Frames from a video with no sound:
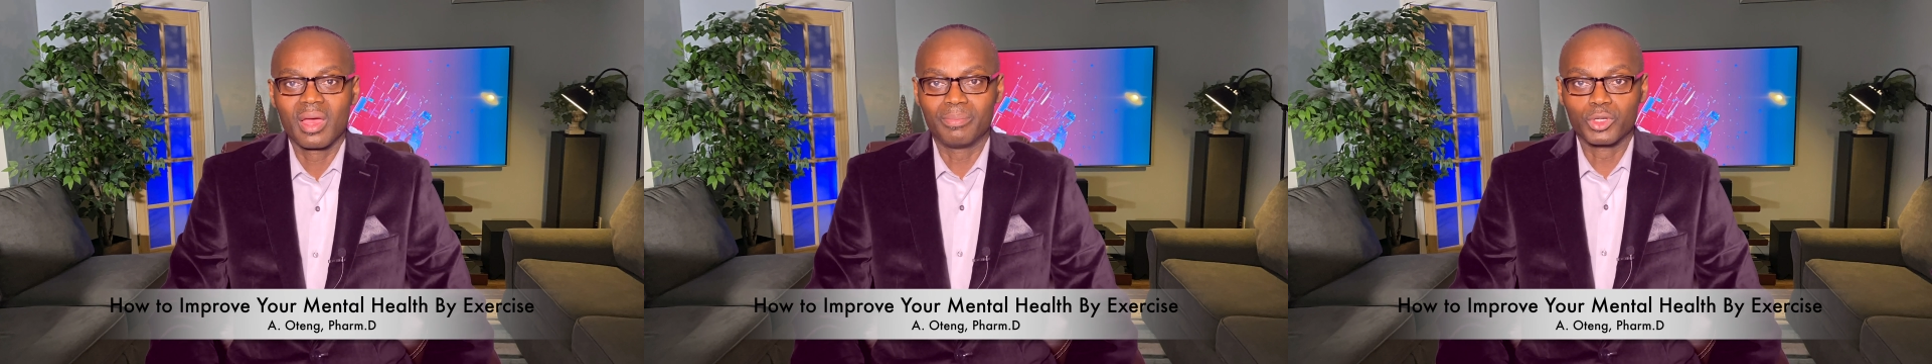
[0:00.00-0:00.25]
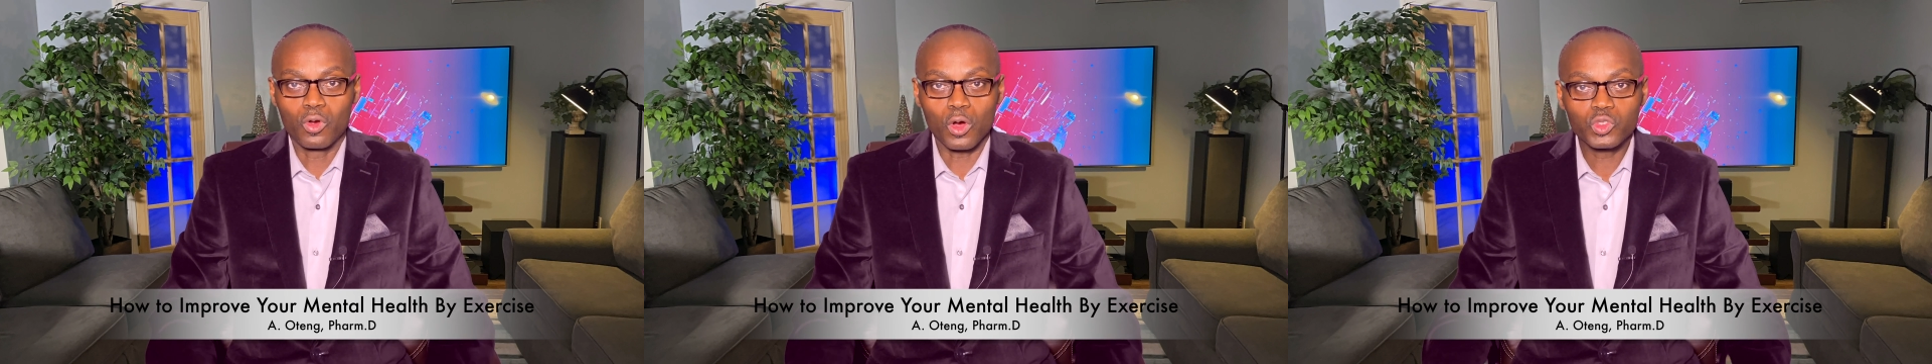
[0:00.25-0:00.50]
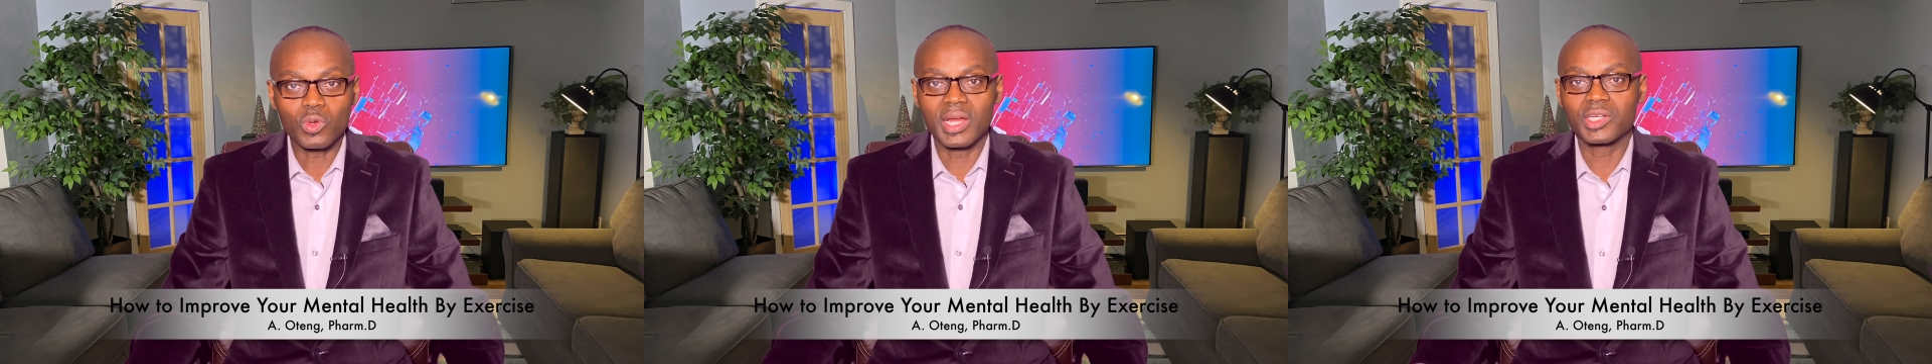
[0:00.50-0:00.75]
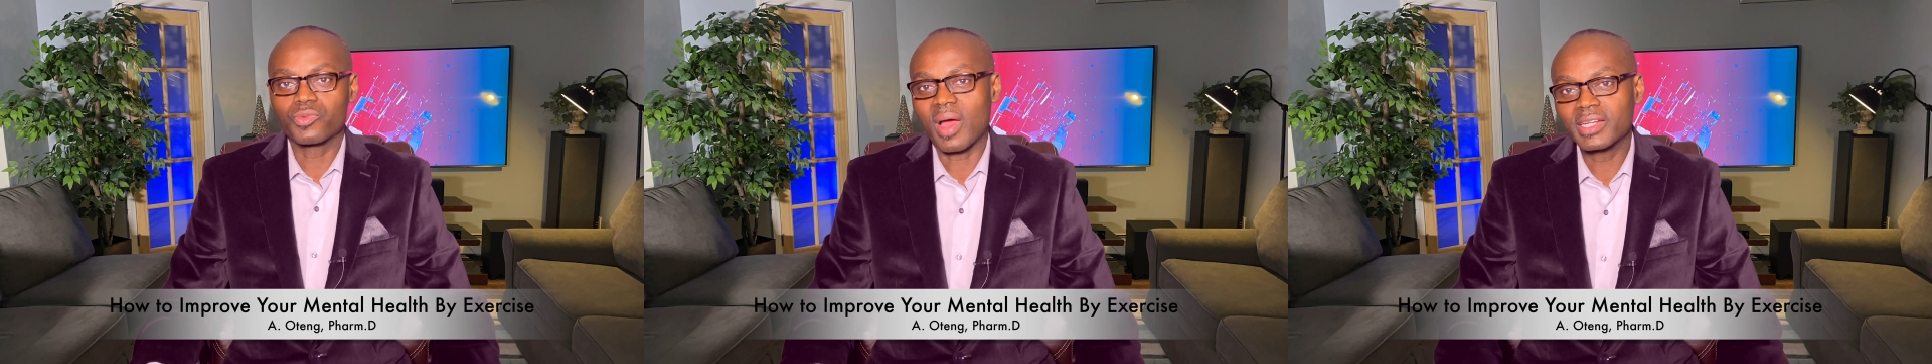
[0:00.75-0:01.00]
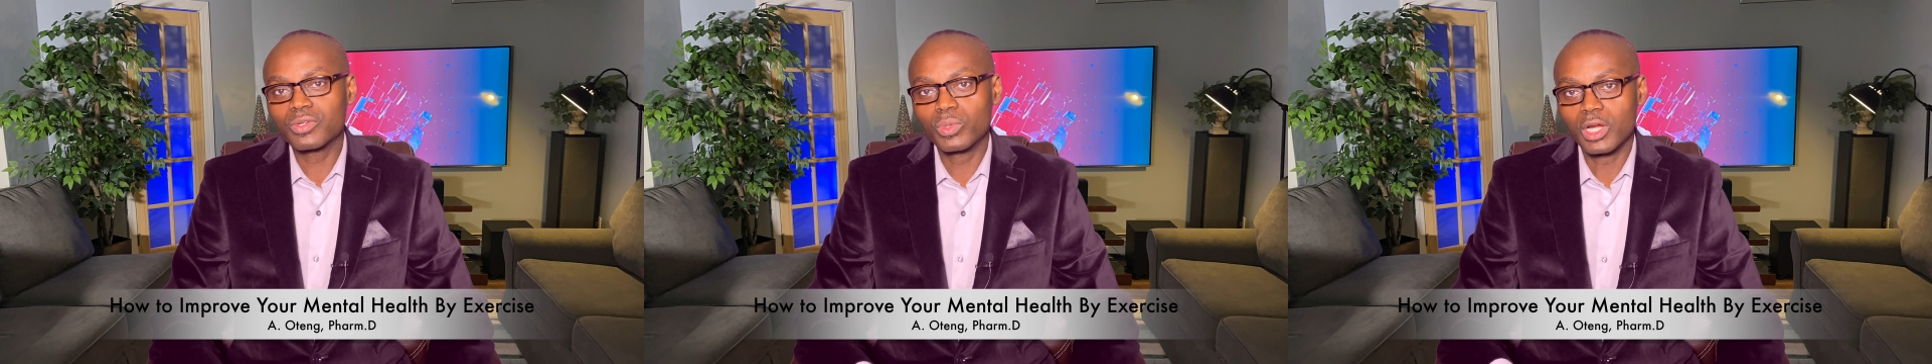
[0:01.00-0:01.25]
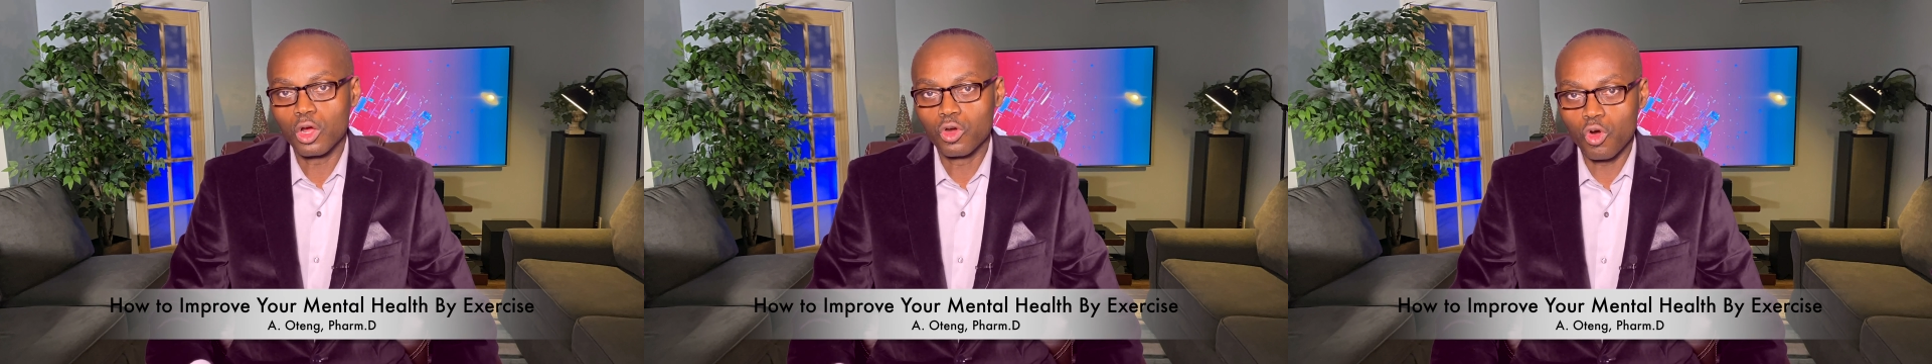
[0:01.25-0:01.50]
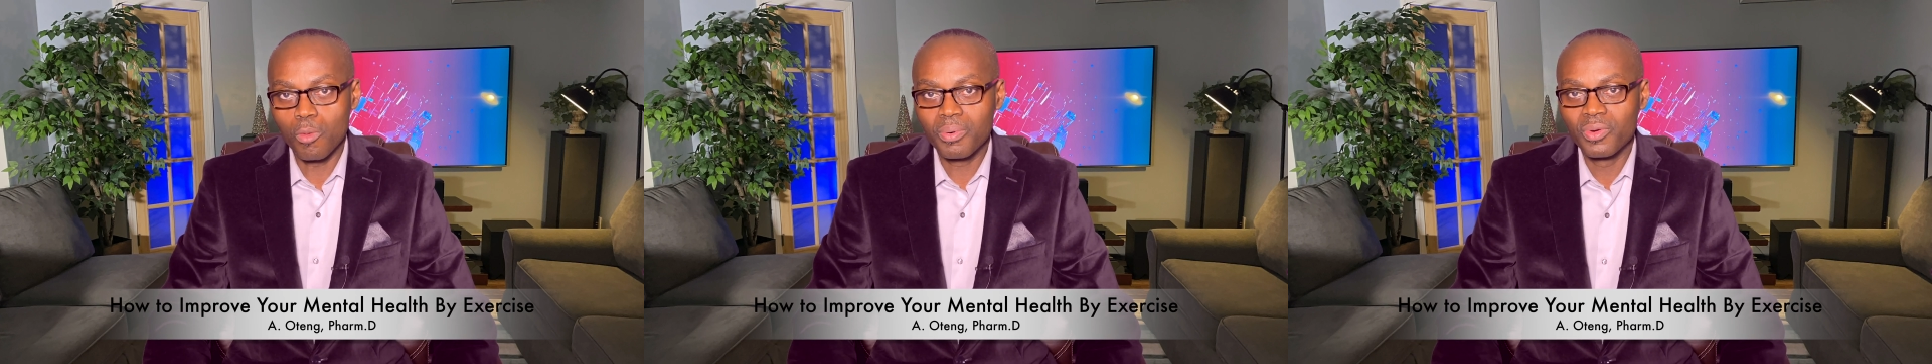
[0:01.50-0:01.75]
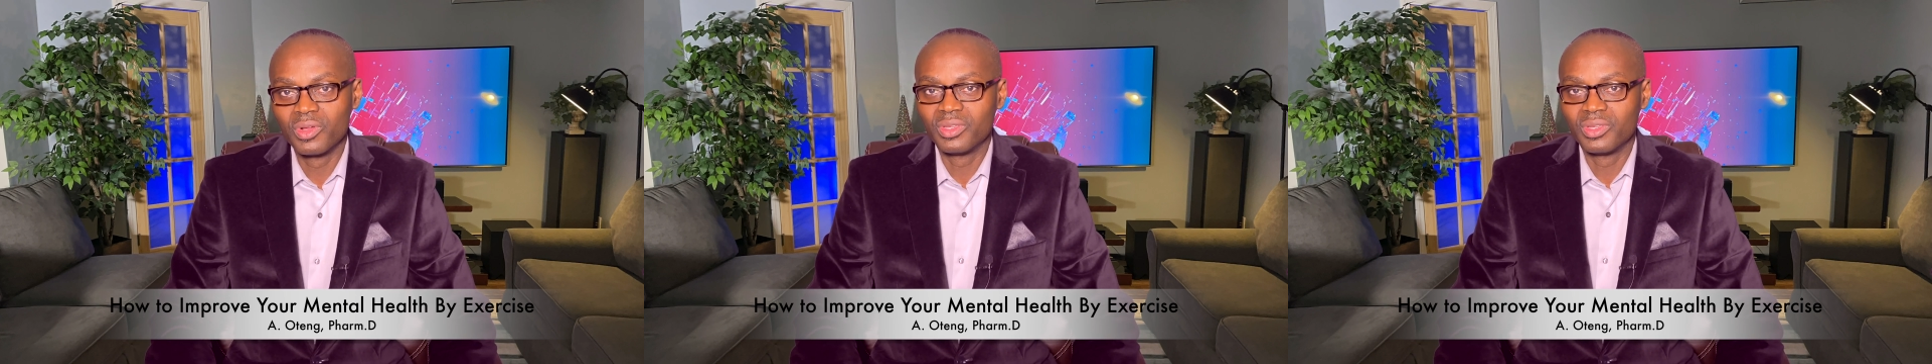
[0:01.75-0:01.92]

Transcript: because you're interacting with a group,